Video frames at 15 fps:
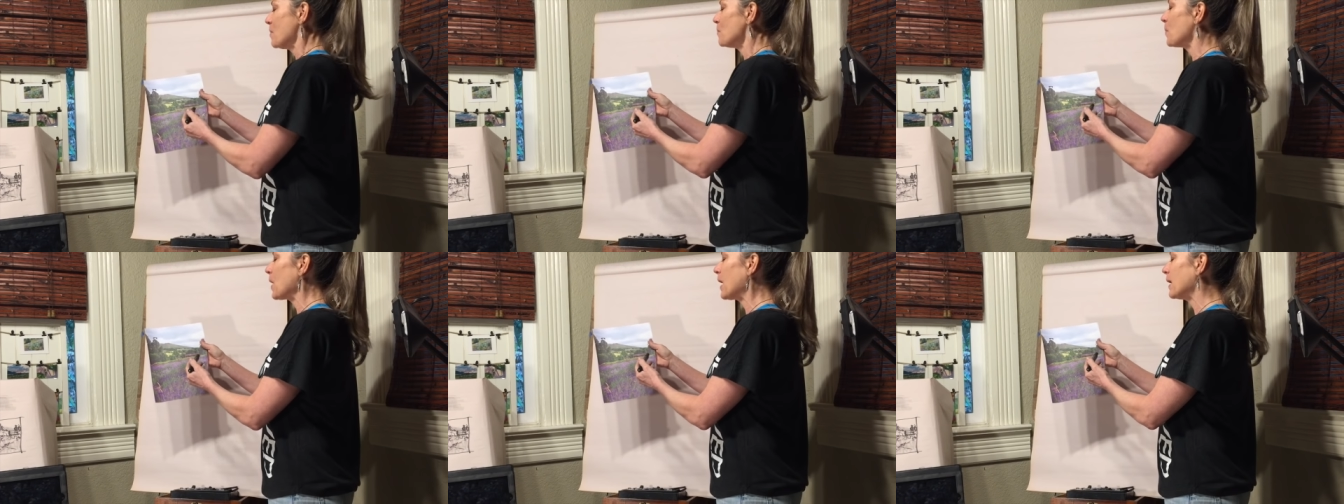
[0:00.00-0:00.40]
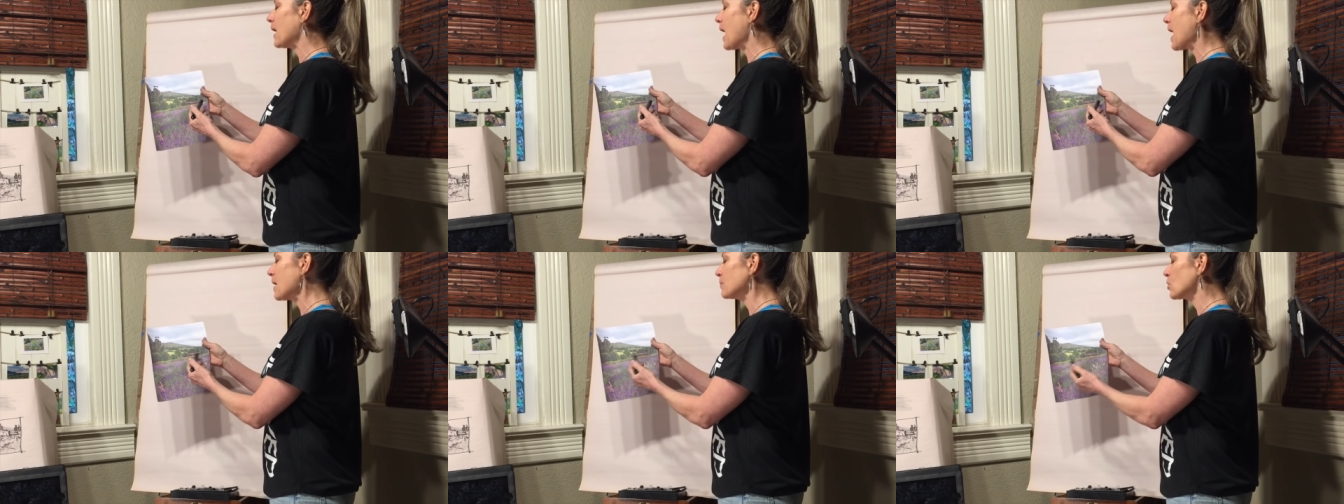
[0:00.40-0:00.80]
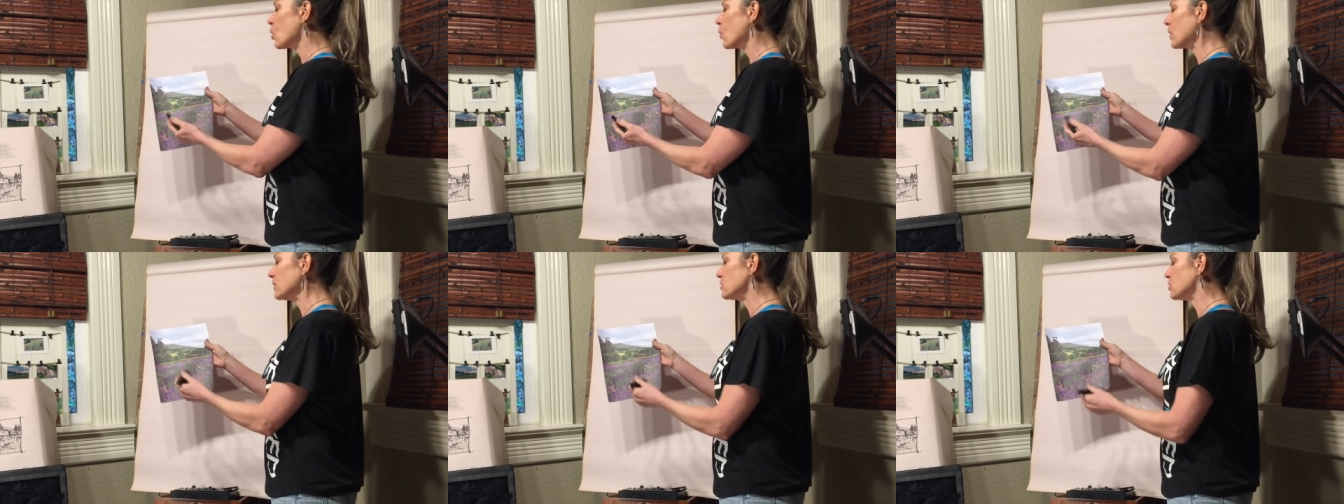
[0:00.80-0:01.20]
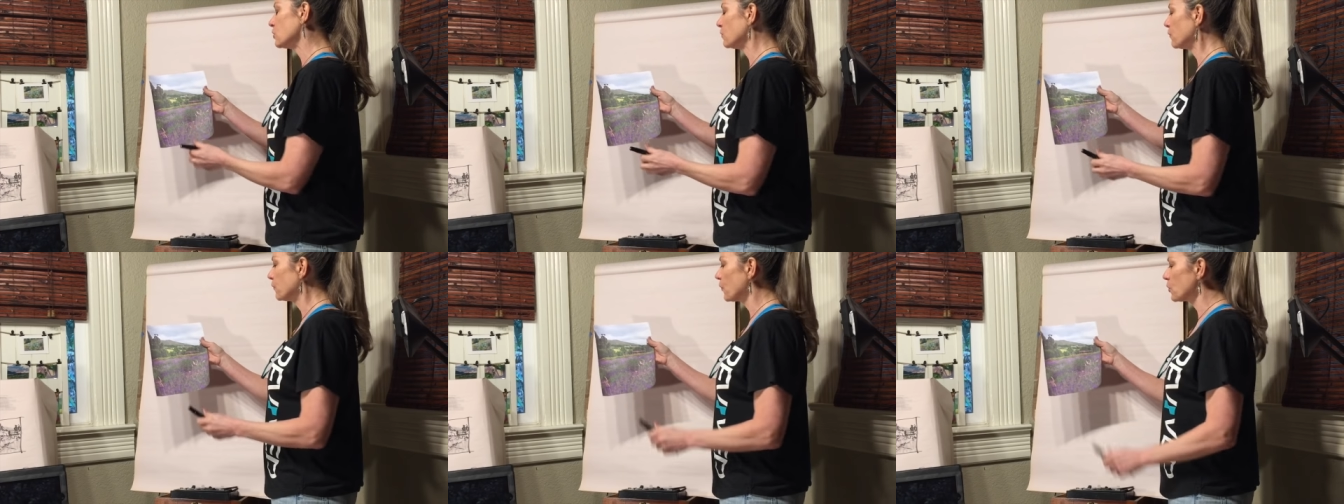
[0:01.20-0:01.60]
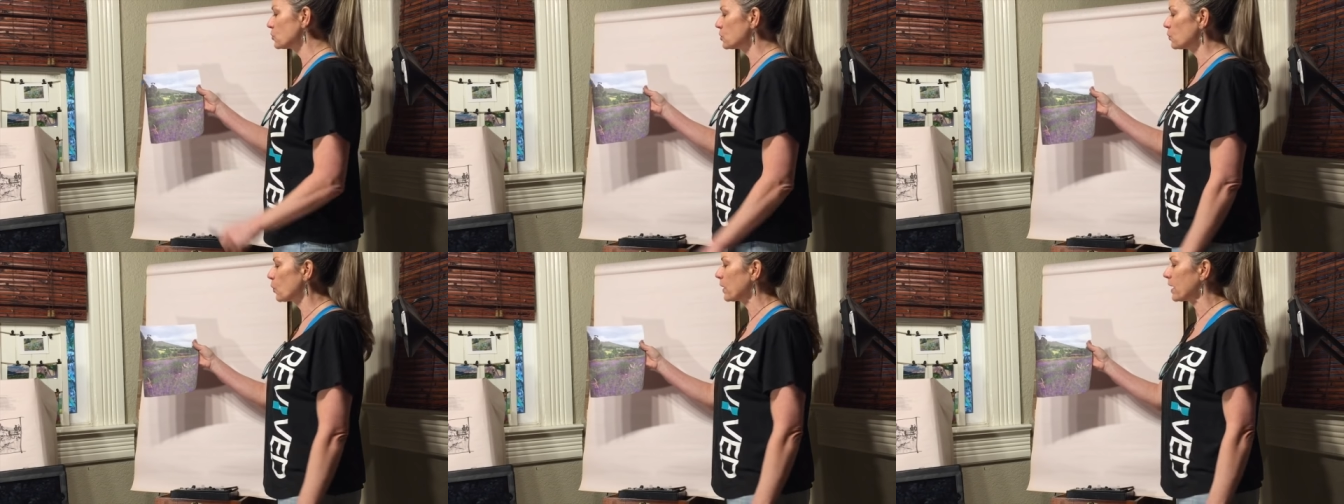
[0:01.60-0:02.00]
But I'm going to
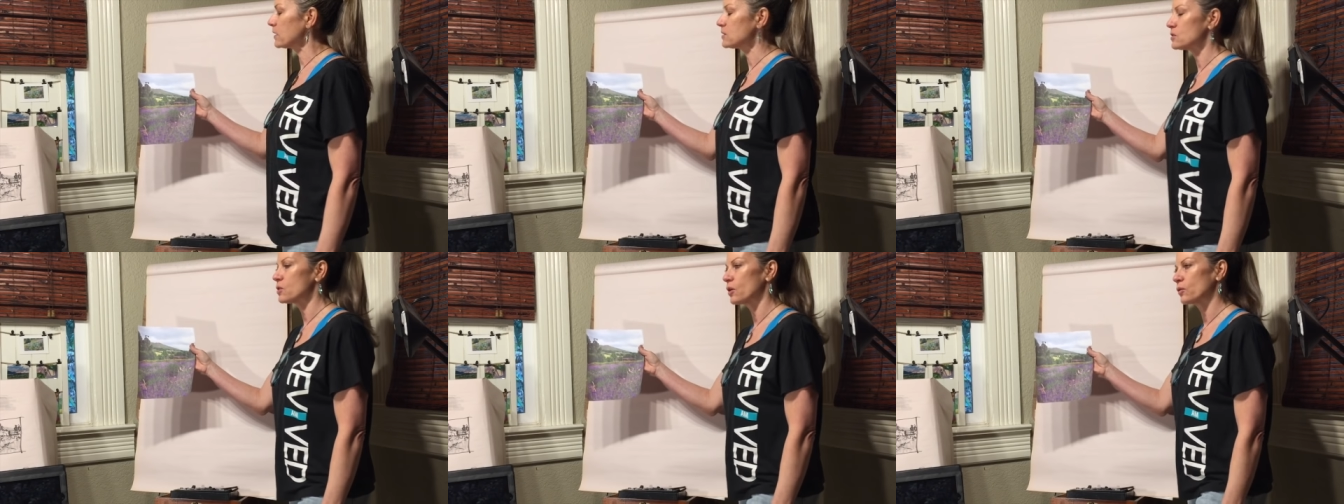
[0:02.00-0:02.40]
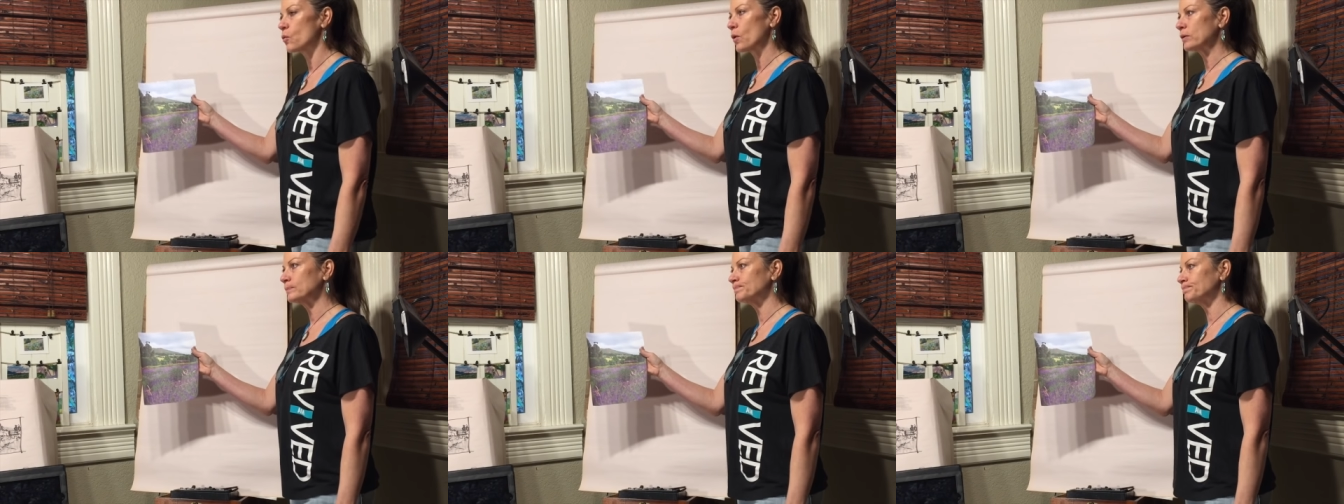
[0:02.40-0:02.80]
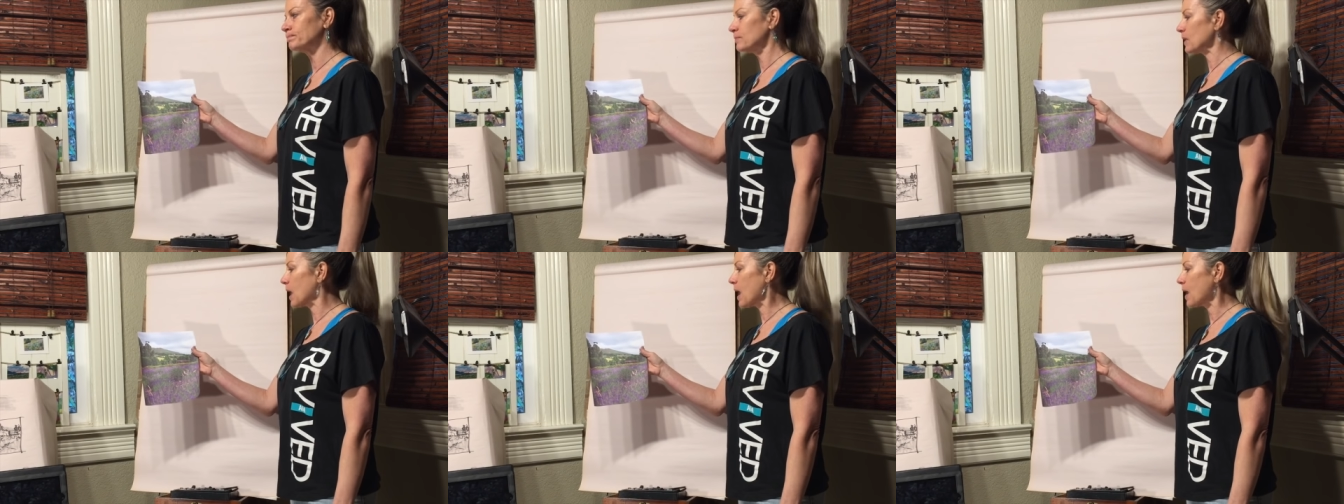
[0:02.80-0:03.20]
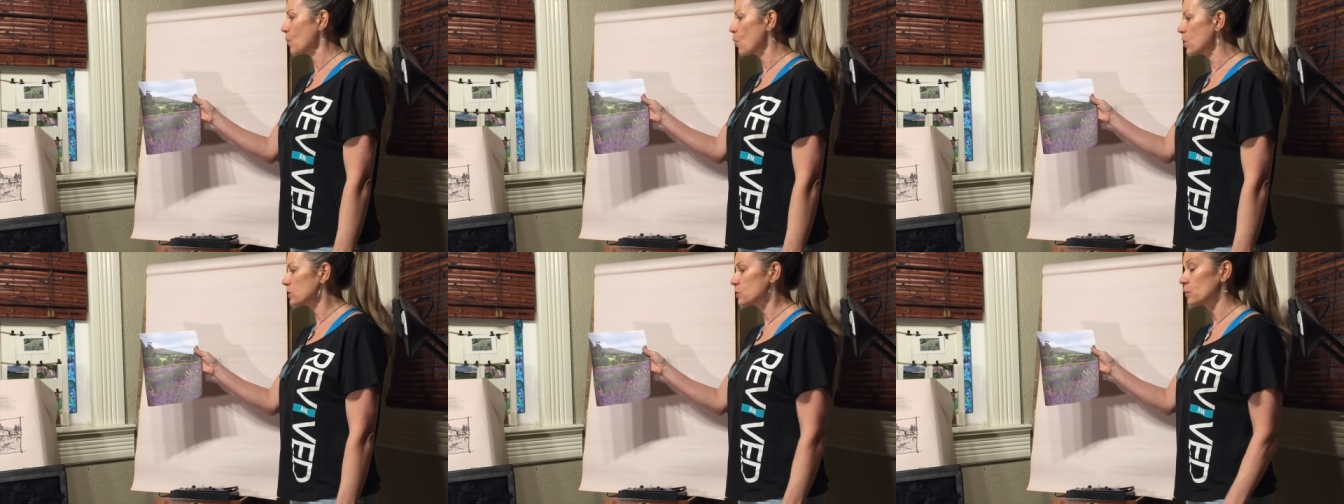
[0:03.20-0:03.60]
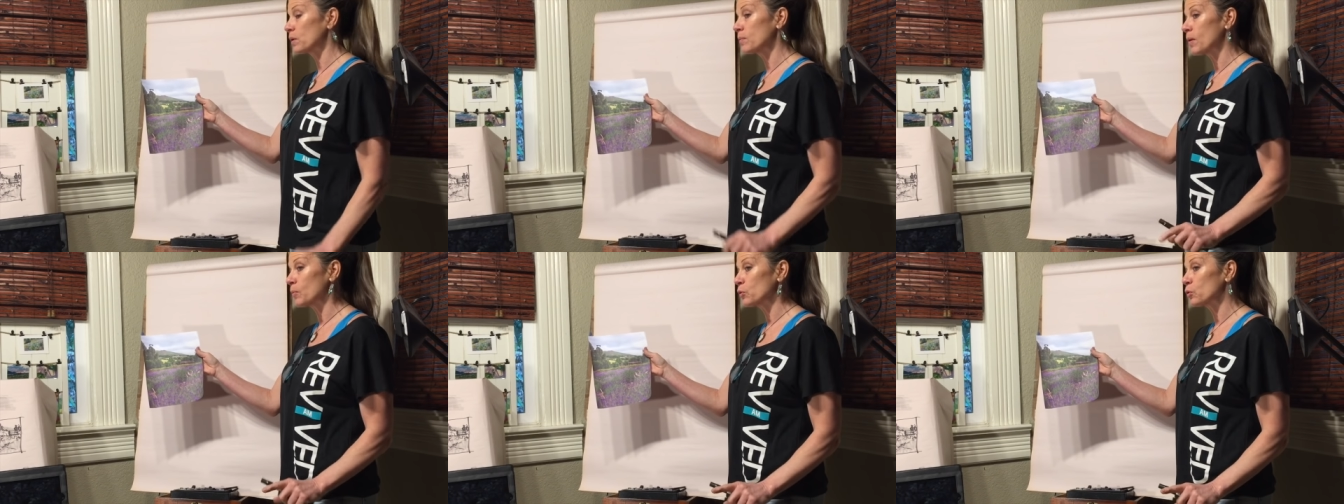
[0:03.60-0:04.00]
first, when I start going, I want to
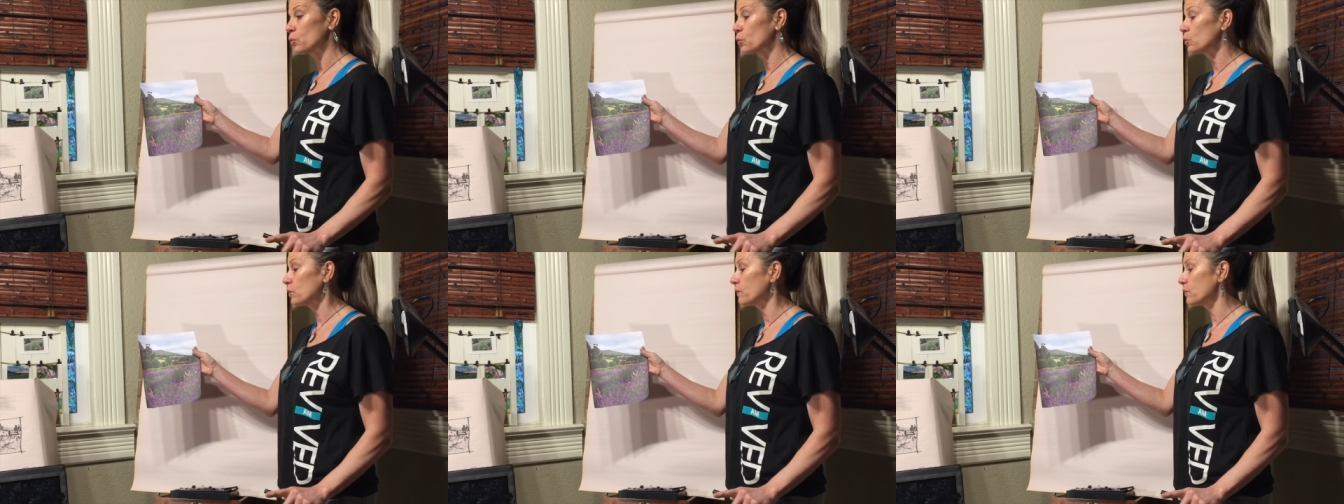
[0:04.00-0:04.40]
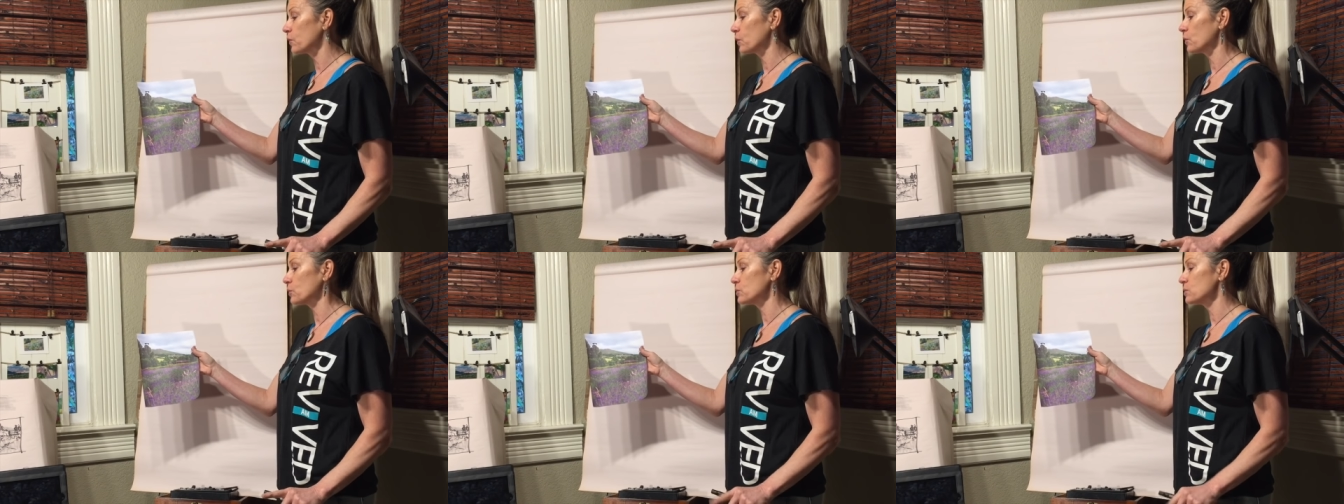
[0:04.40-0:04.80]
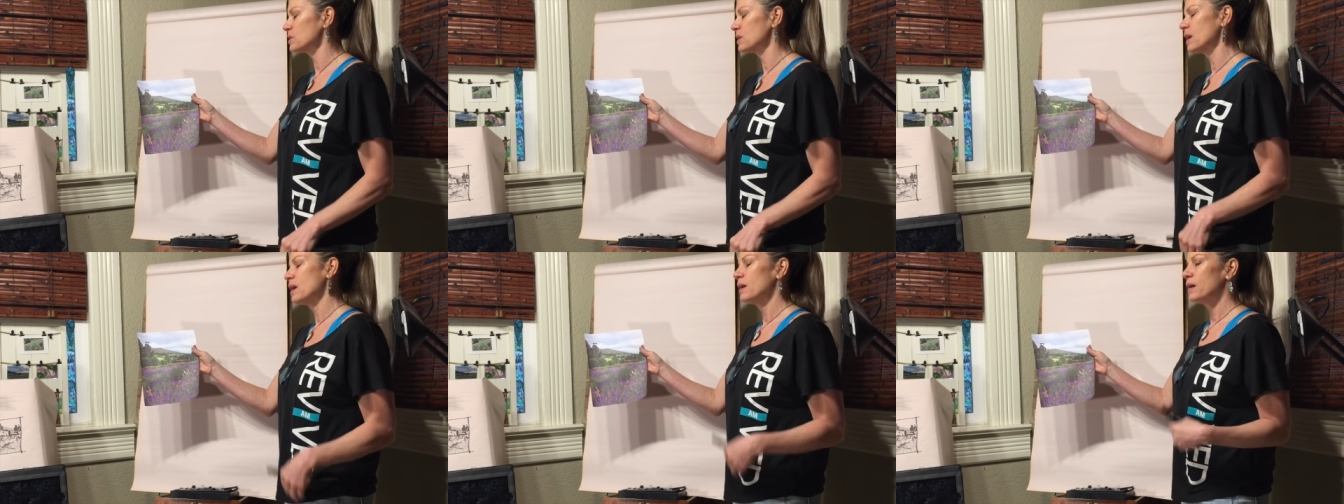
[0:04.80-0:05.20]
remember the rule of thirds,